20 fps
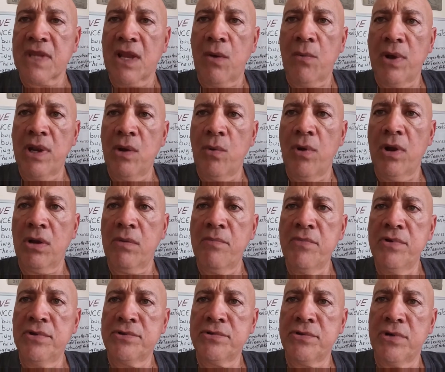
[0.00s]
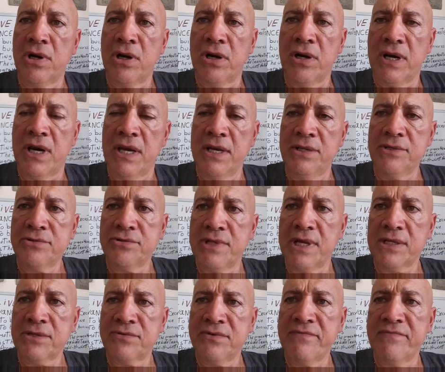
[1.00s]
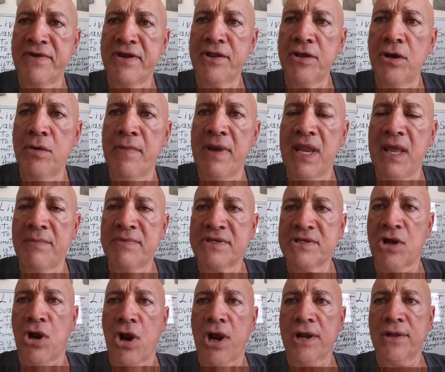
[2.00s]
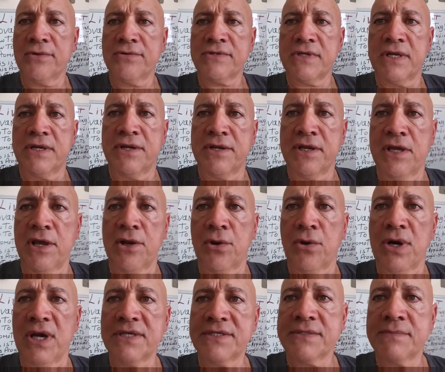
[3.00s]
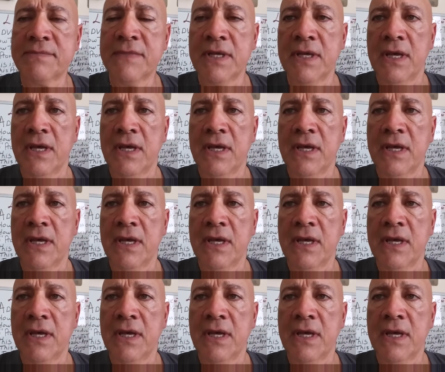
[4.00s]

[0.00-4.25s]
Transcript: I want to welcome you to our introductory video. My name is Carlos Enrique Rojas,